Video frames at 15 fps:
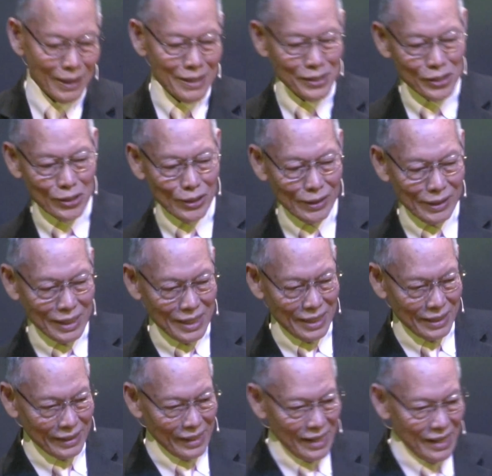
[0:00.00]
So,
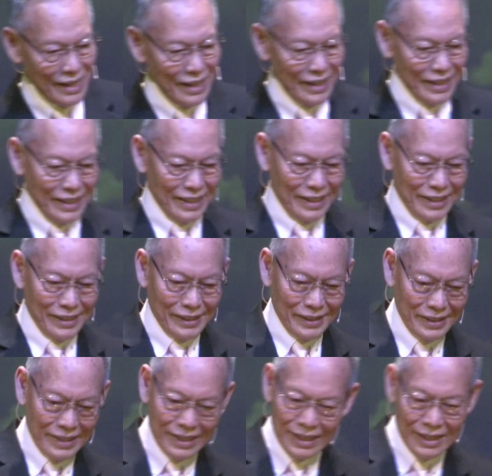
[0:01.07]
uh, uh,
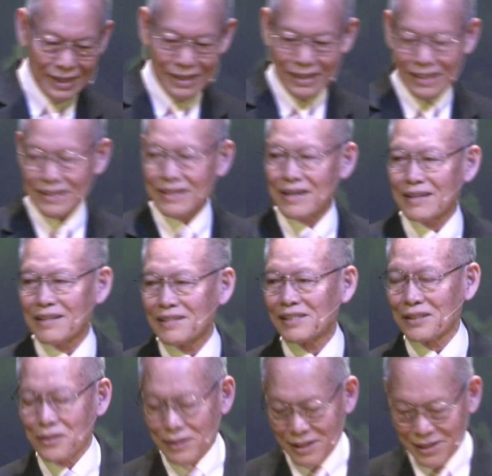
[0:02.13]
I, I think this is
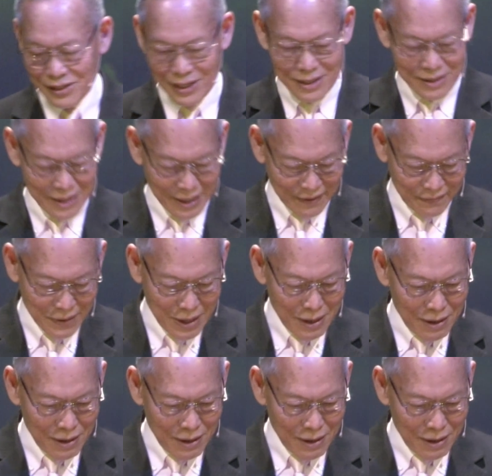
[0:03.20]
a good incentive